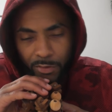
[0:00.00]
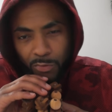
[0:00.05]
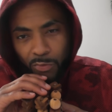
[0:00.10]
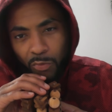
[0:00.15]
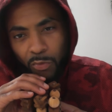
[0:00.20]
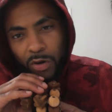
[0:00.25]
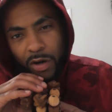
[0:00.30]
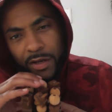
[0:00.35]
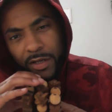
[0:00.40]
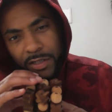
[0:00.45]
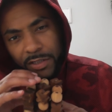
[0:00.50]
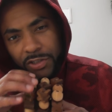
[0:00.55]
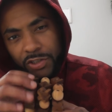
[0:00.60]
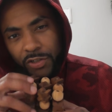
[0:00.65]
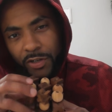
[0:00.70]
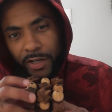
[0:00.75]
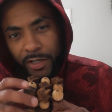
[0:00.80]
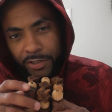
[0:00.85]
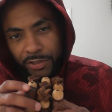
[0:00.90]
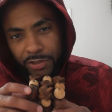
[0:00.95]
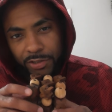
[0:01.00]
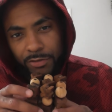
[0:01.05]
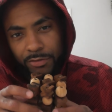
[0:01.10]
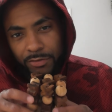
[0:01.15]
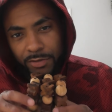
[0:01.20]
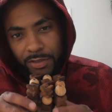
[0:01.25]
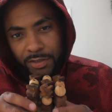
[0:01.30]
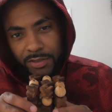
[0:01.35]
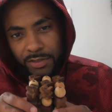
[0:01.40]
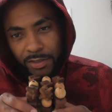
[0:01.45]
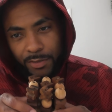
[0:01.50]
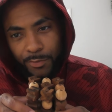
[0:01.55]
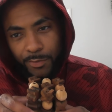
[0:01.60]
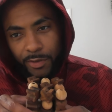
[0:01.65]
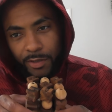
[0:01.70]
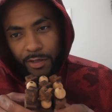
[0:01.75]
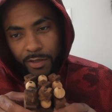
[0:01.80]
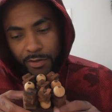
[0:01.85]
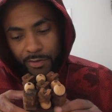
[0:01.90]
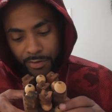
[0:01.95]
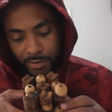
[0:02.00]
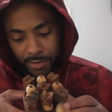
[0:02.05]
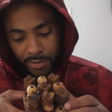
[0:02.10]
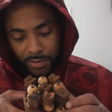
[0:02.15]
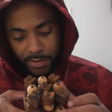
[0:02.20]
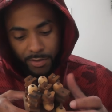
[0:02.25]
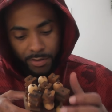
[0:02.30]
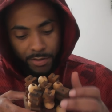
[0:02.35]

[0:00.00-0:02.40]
What attracts you to someone else?